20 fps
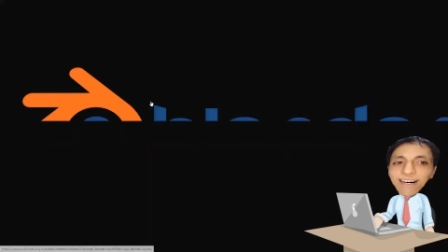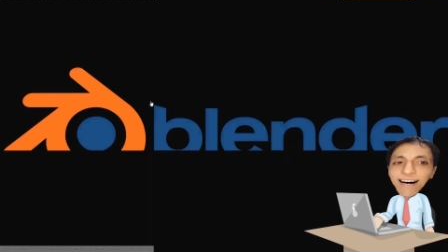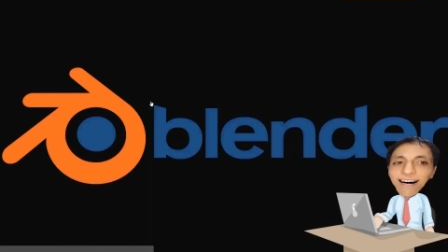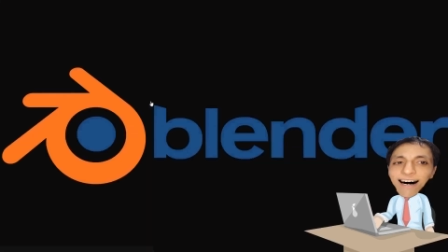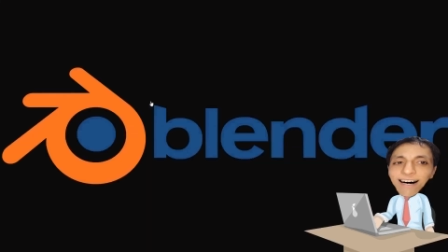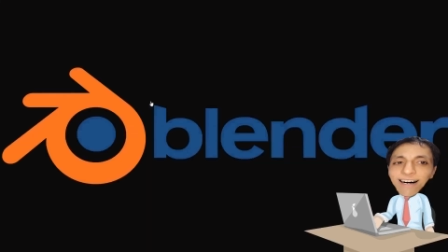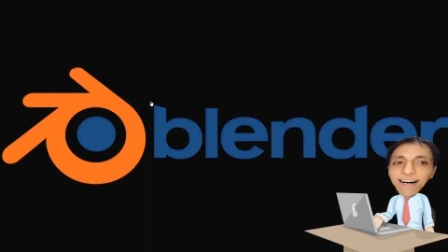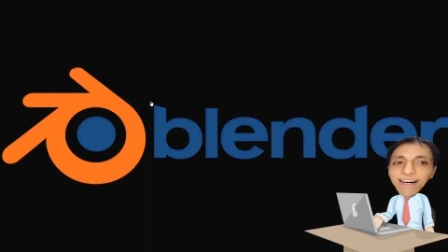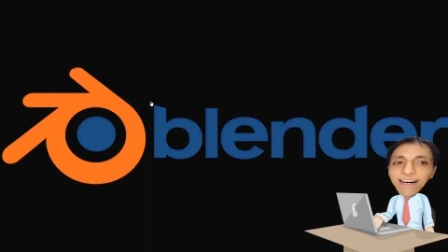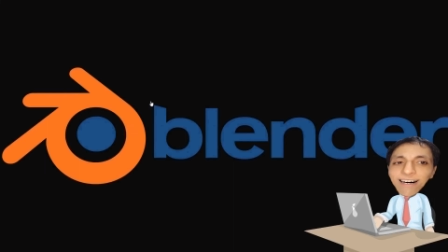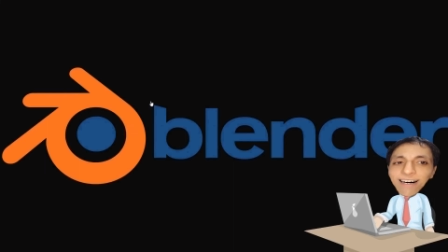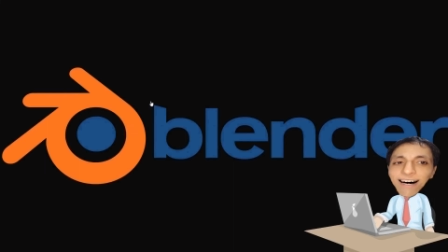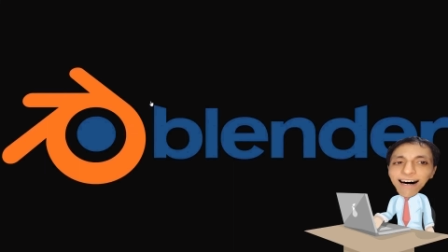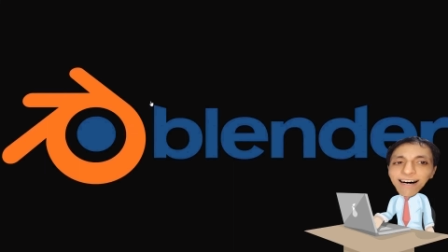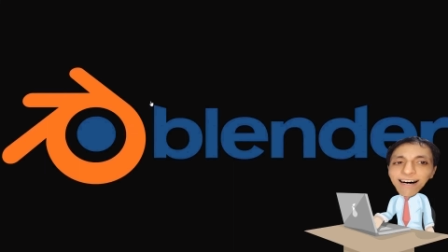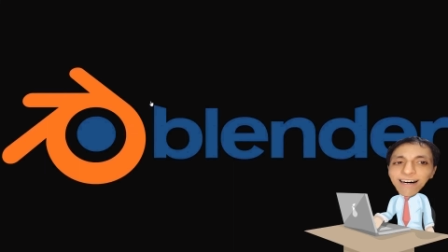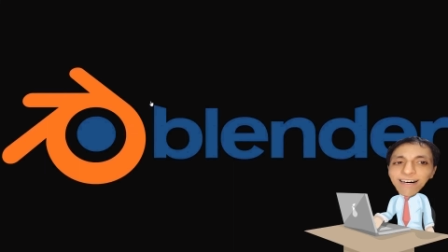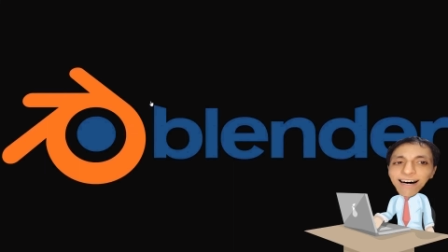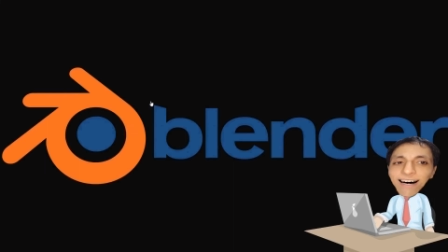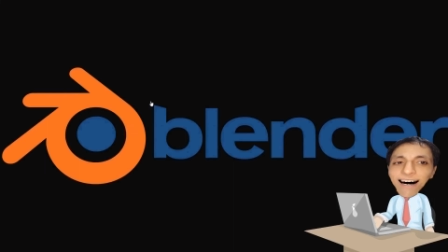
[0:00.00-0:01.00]
later if
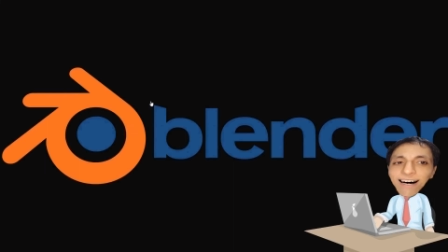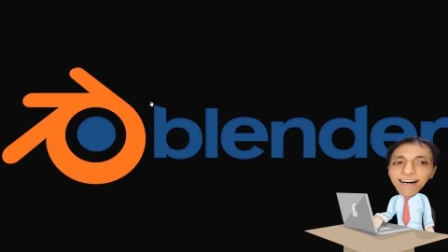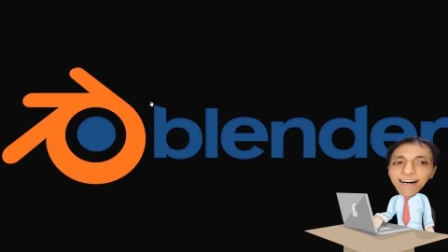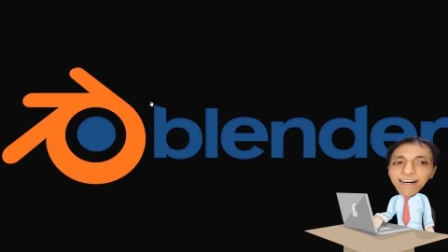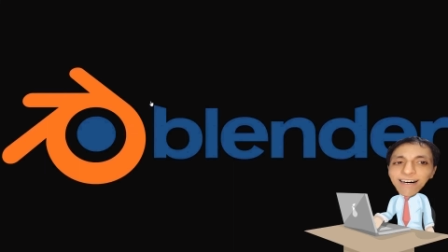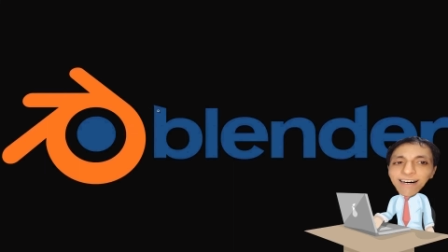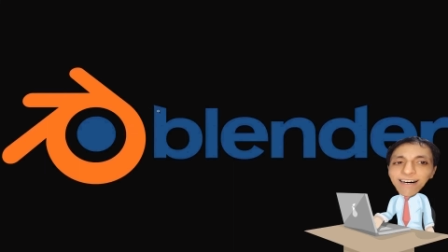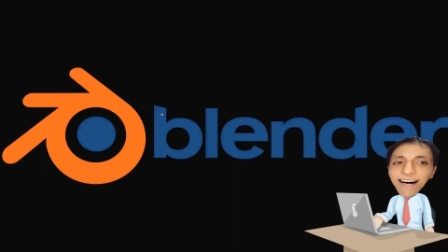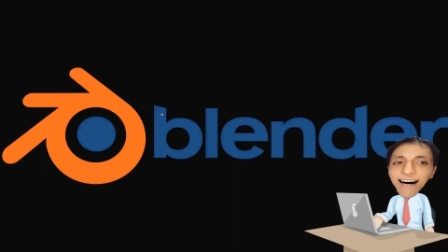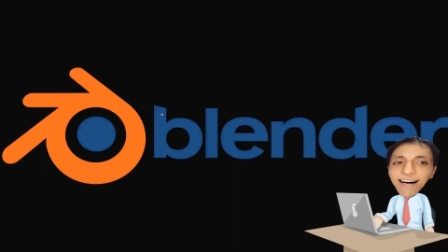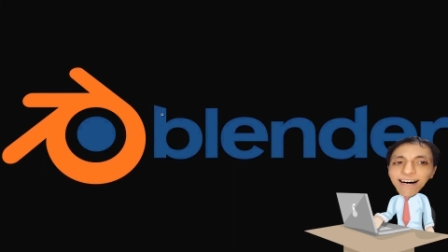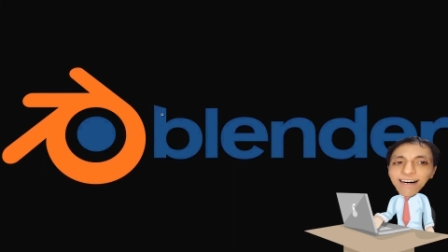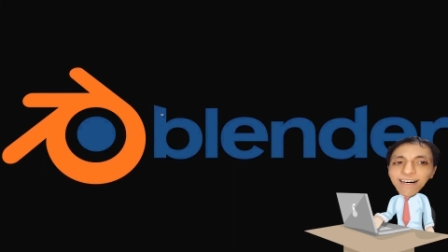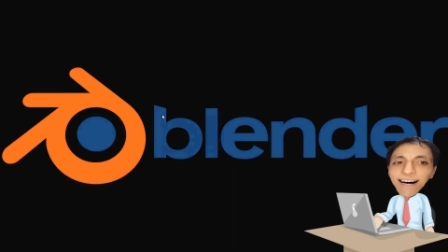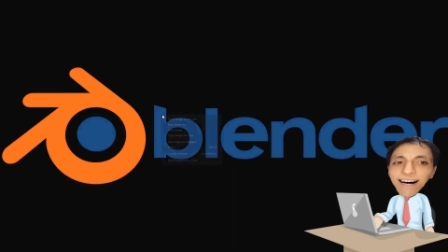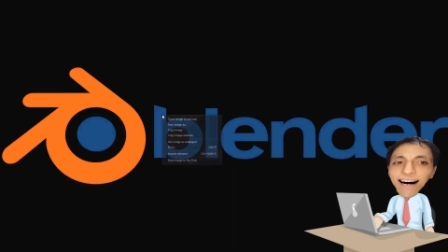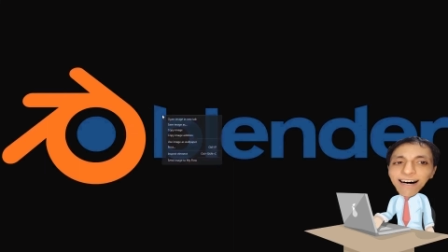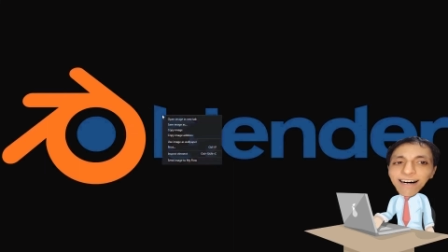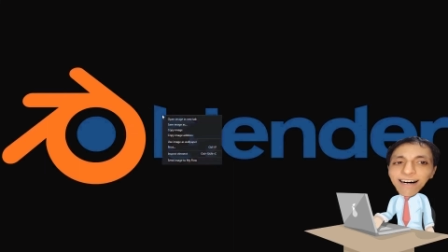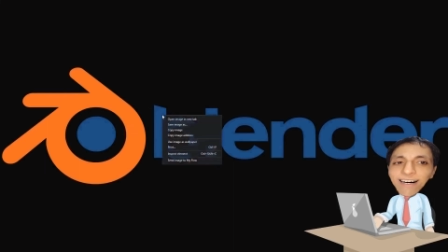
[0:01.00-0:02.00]
it's too big
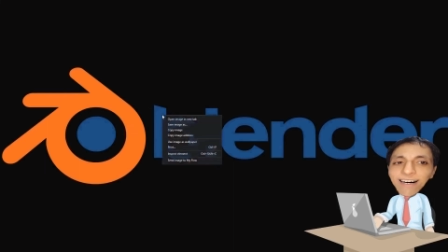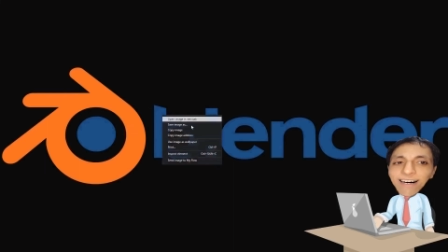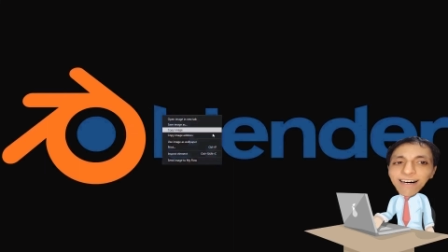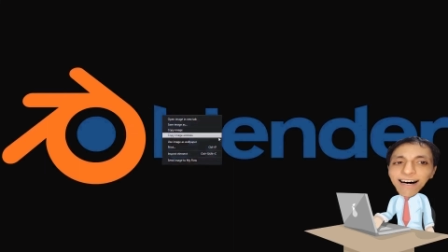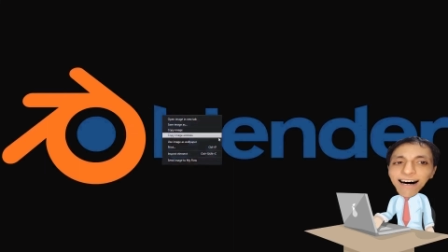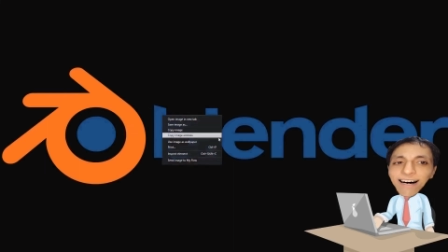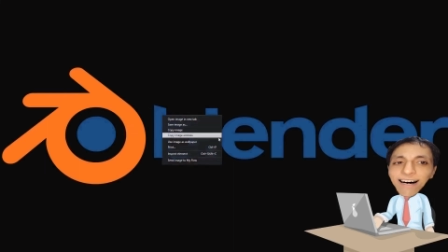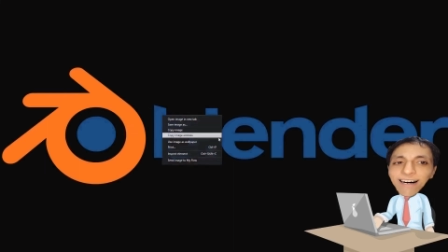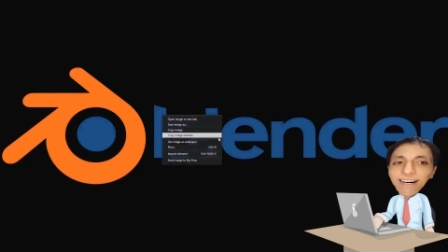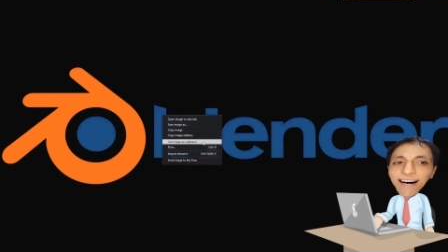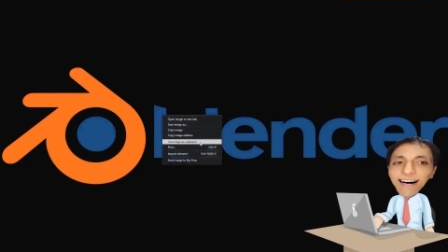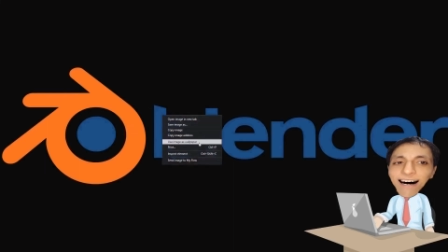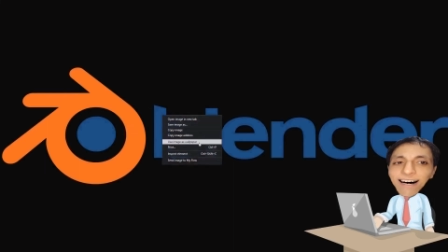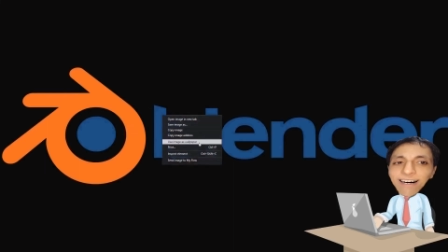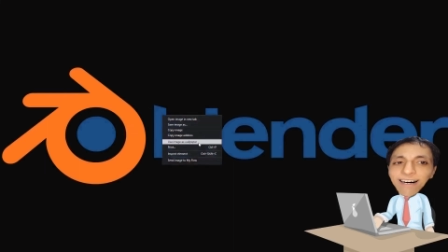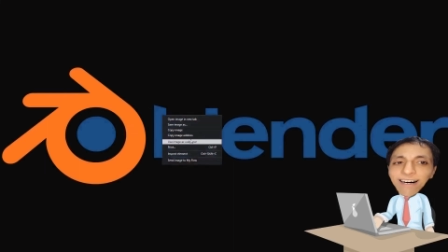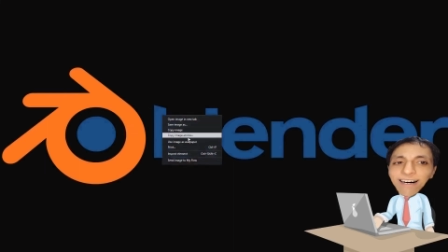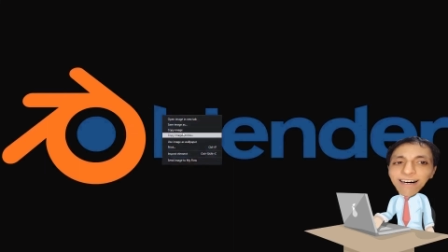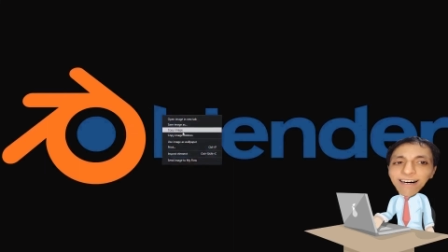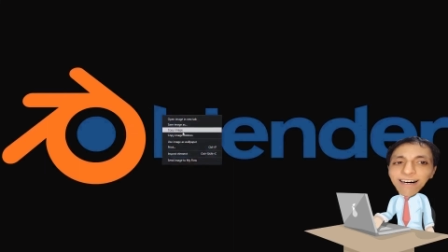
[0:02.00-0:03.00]
anyway. Right
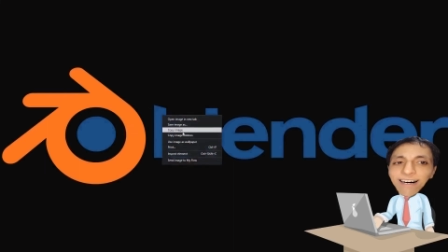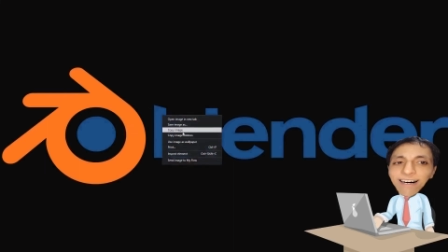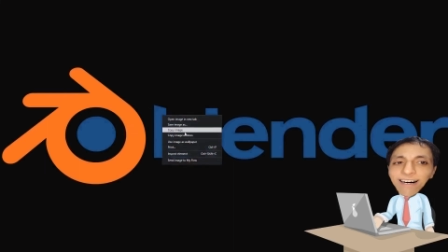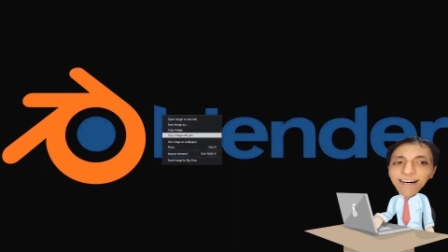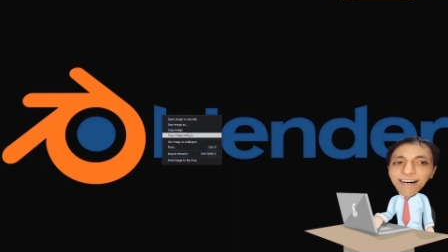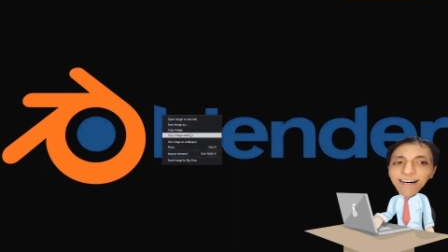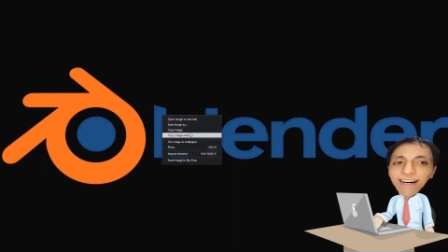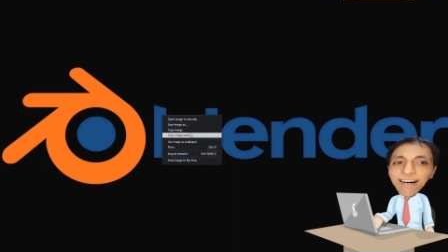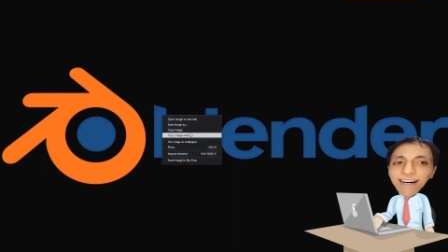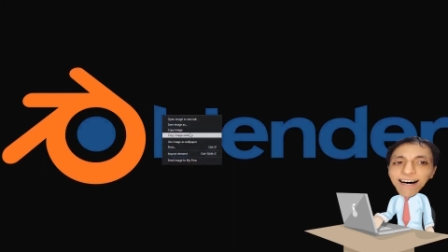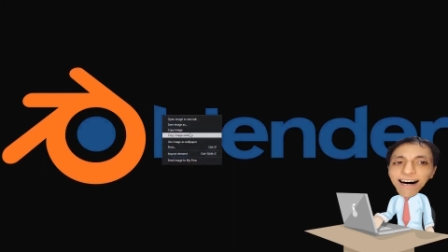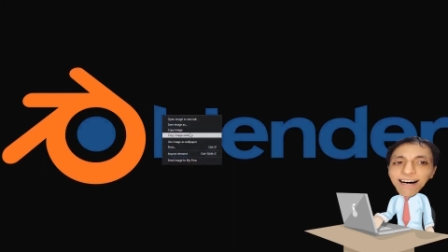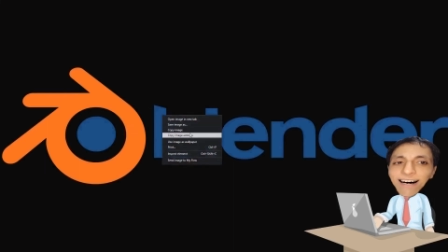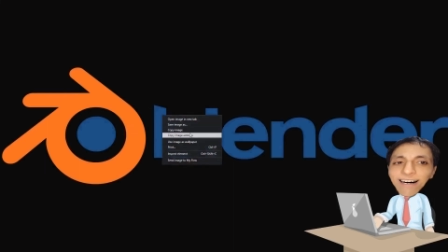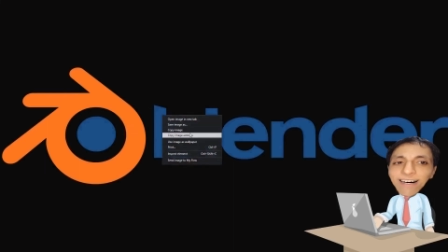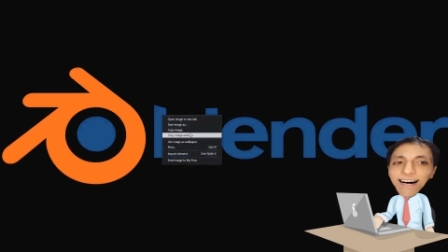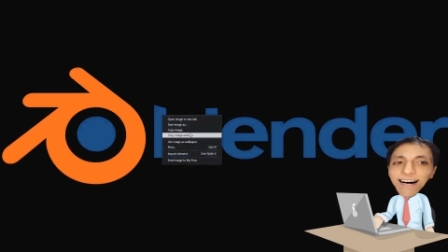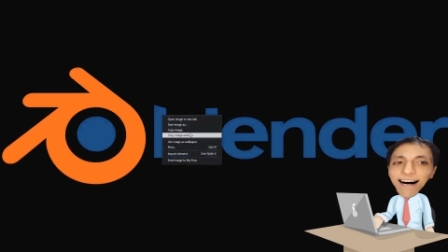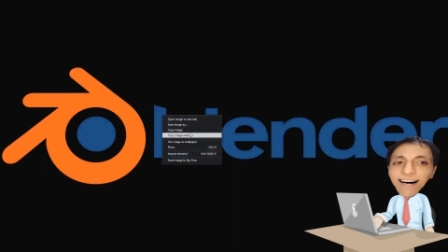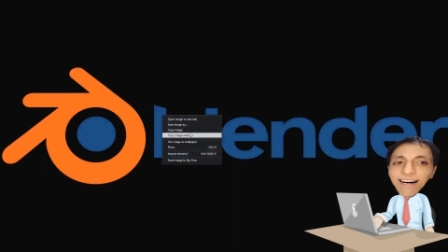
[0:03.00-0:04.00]
click,
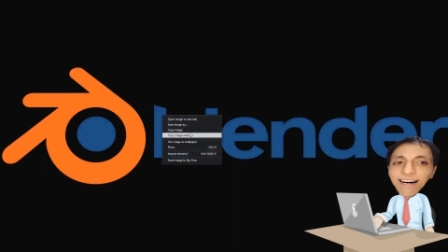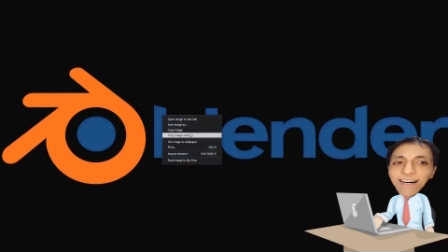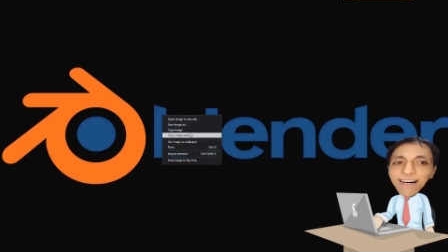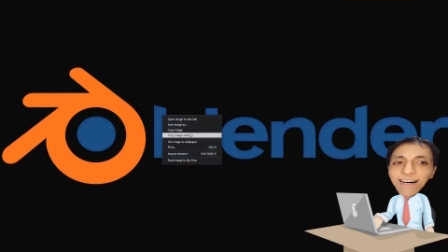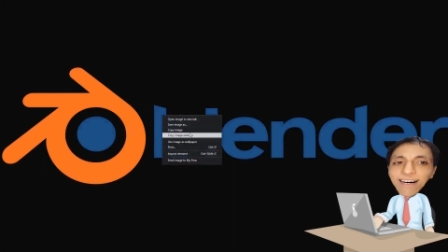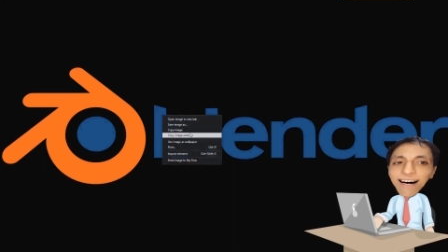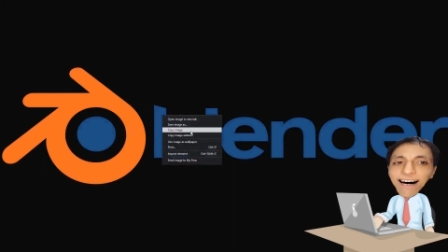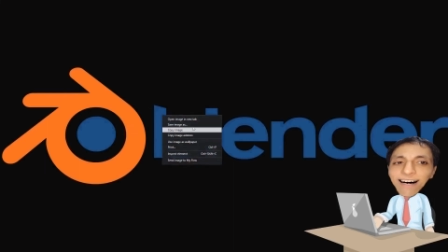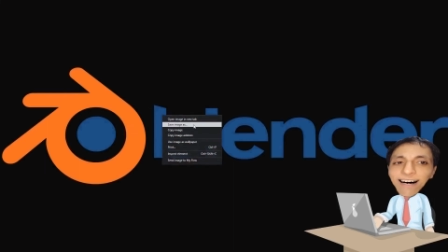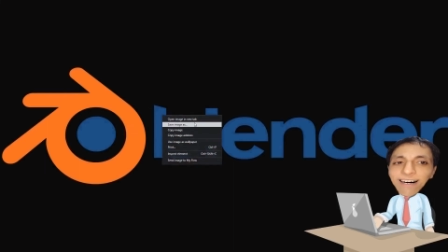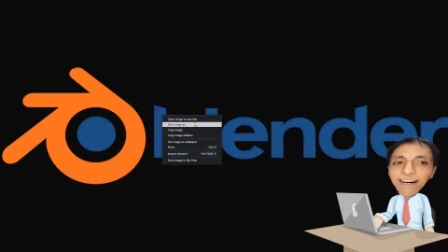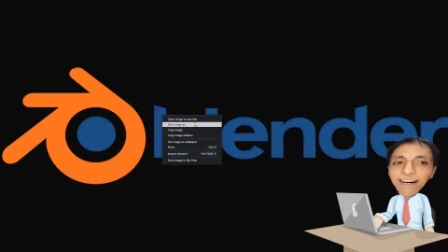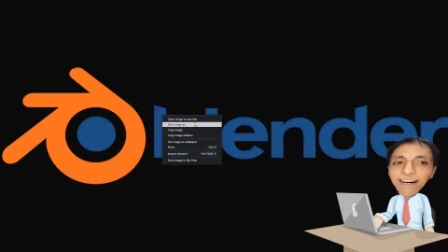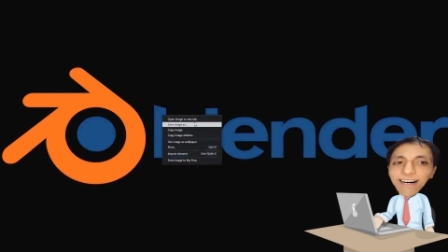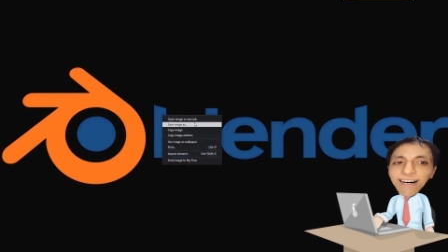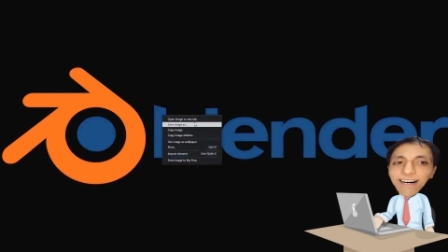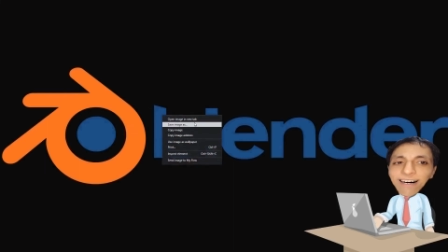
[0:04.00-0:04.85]
save as image.